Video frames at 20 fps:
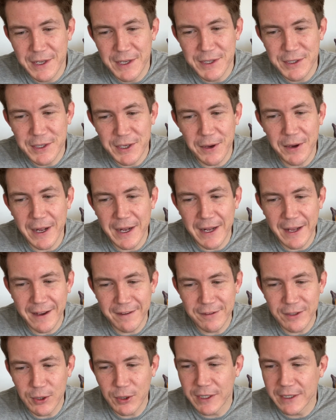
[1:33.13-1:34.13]
So I'll have
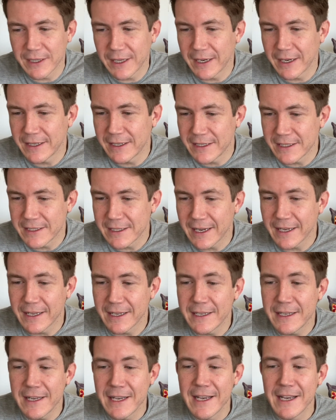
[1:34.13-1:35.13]
a look at that in a
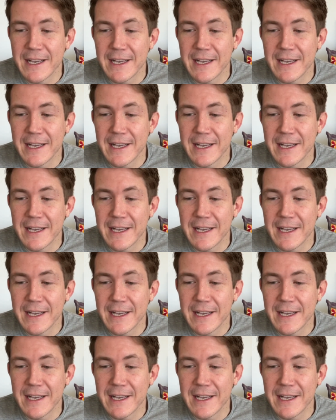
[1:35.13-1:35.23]
second.